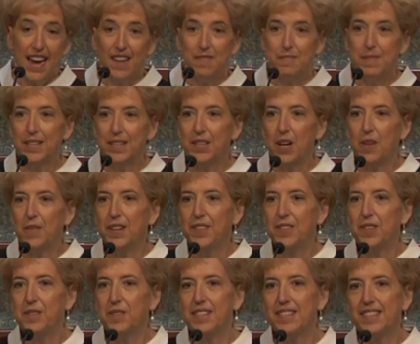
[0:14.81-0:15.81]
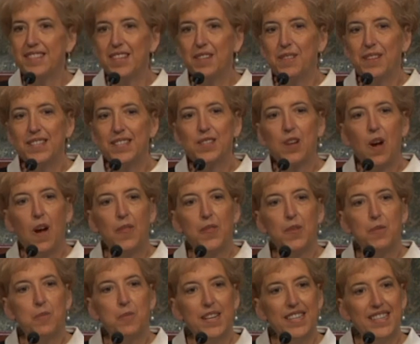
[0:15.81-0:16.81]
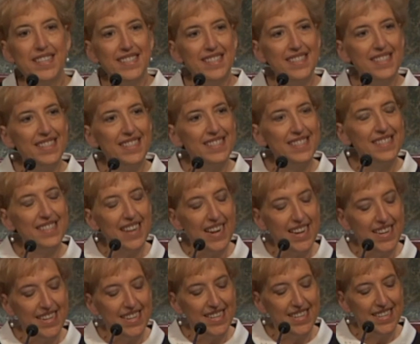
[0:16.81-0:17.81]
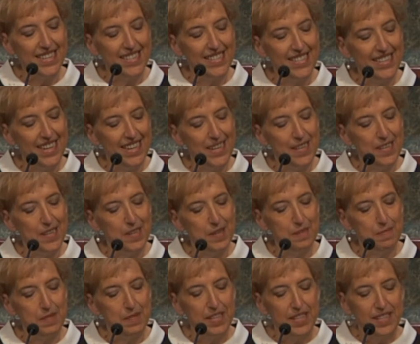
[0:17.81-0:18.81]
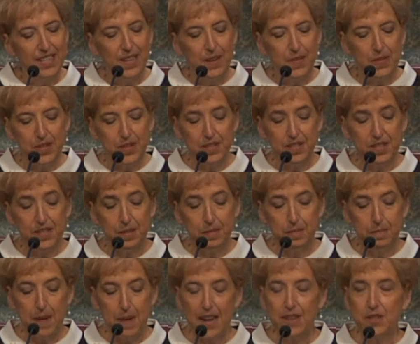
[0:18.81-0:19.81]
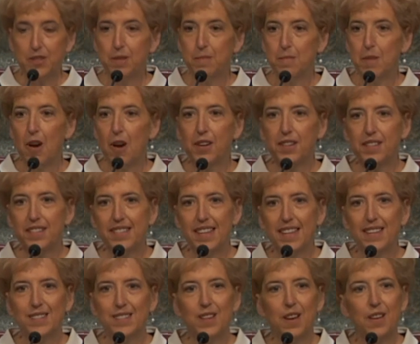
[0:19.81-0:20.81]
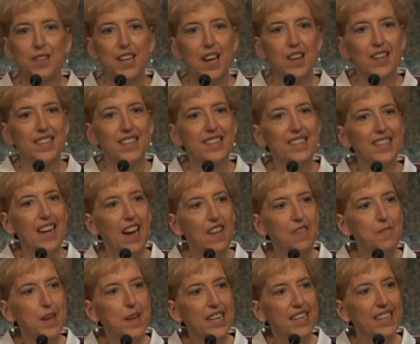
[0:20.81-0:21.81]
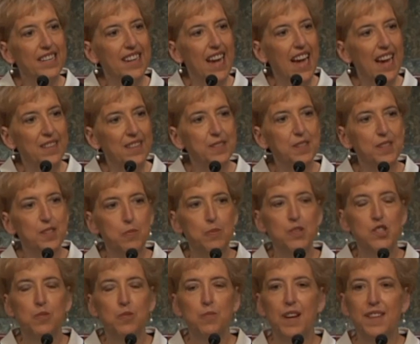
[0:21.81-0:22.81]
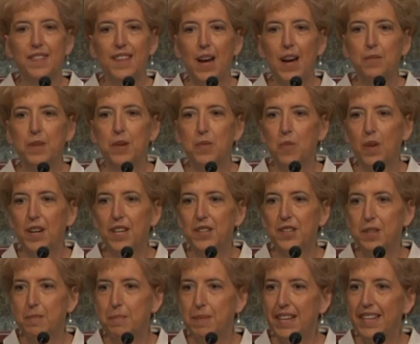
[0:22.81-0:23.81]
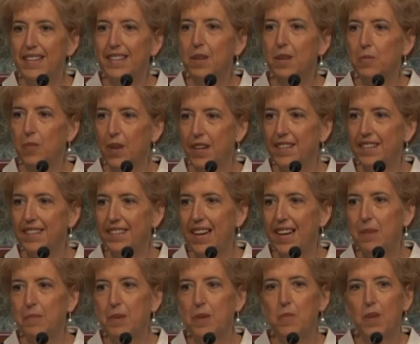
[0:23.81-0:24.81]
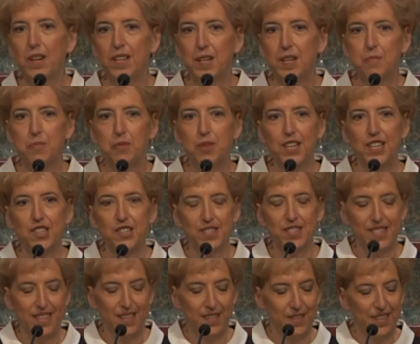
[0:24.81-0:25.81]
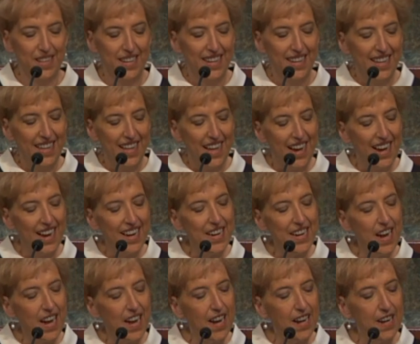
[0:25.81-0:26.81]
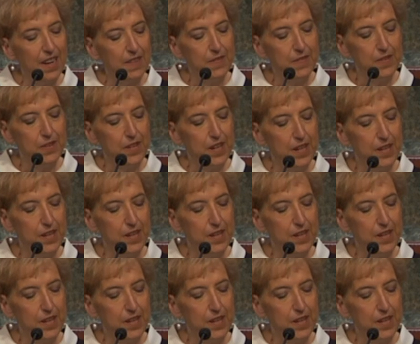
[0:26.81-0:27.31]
have been going through a series called The Witnesses, and this Pastor Mark set us all down in staff meeting and asked us which one that we wanted to pick and what day we wanted to preach. So I have